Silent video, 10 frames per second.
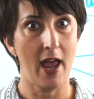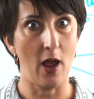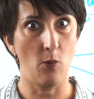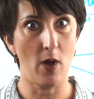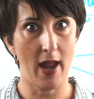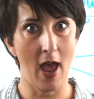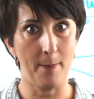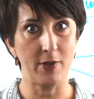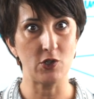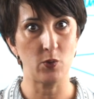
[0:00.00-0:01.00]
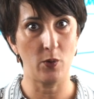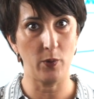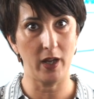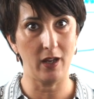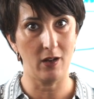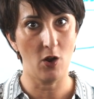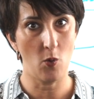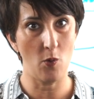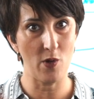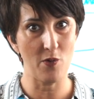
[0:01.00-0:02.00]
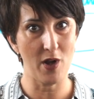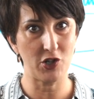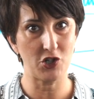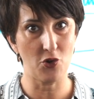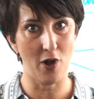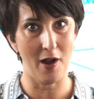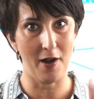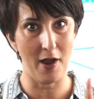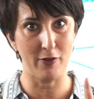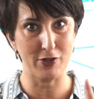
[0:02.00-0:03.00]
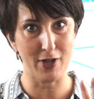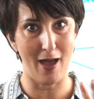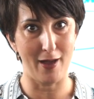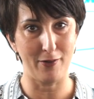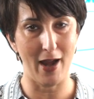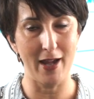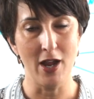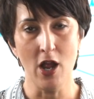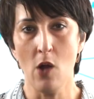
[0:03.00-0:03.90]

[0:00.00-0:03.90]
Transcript: and what happens when we when we run short on either side, right?